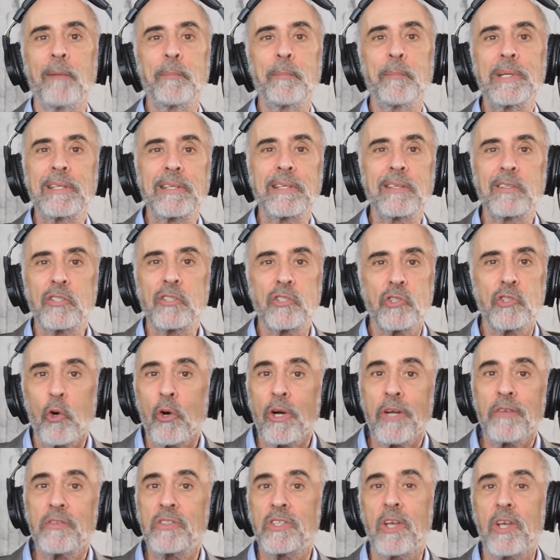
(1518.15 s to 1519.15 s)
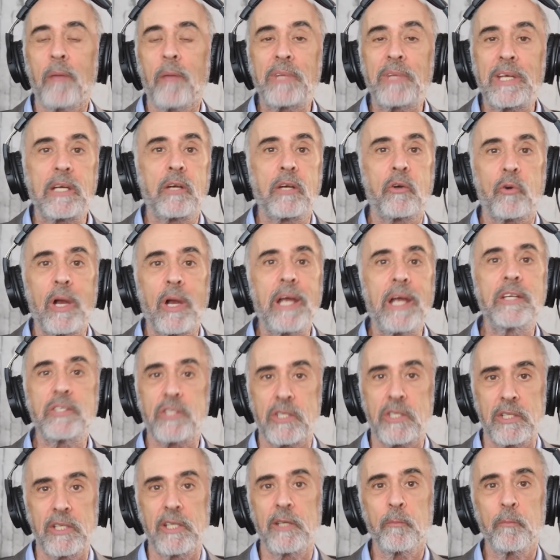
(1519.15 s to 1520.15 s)
I mean, short of something
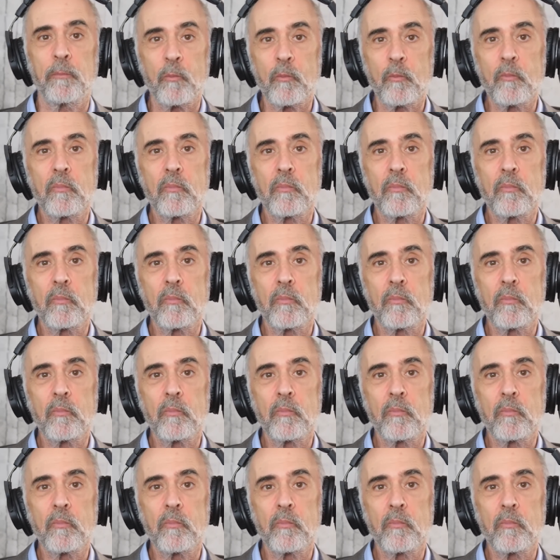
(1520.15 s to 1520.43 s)
crazy,